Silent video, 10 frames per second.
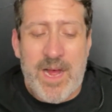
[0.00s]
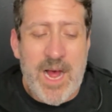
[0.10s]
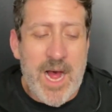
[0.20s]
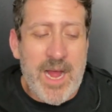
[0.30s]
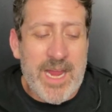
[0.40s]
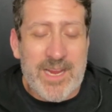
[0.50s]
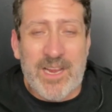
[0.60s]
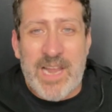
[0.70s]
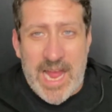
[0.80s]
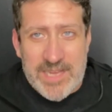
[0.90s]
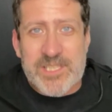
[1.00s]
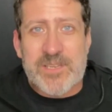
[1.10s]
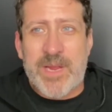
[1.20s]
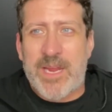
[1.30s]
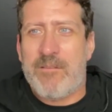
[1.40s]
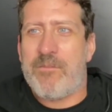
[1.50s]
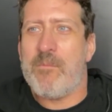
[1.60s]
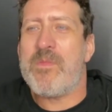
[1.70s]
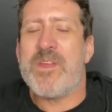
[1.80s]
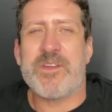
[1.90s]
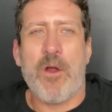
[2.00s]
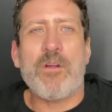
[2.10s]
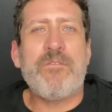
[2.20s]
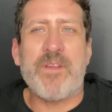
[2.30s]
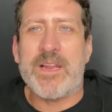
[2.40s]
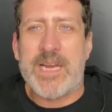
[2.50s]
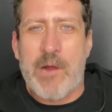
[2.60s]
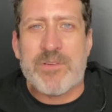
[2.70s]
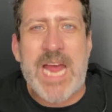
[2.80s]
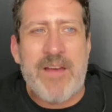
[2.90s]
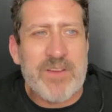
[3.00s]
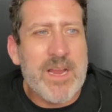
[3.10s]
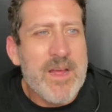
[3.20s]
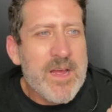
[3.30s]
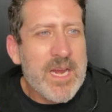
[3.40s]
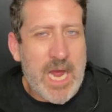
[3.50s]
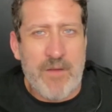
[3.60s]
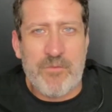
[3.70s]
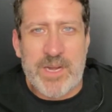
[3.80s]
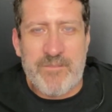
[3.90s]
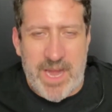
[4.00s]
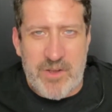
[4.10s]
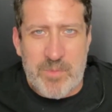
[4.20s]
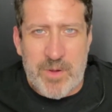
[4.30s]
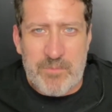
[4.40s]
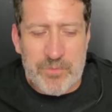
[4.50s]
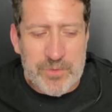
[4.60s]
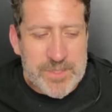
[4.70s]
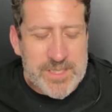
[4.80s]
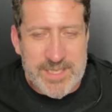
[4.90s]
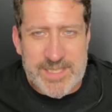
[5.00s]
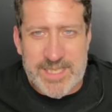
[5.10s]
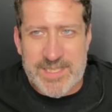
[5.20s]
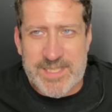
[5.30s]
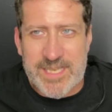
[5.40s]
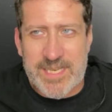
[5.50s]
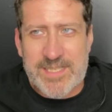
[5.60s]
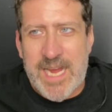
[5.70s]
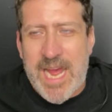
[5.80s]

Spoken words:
It cleansed me from the dark feeling I was having covering Vanderpump Rules this season 6.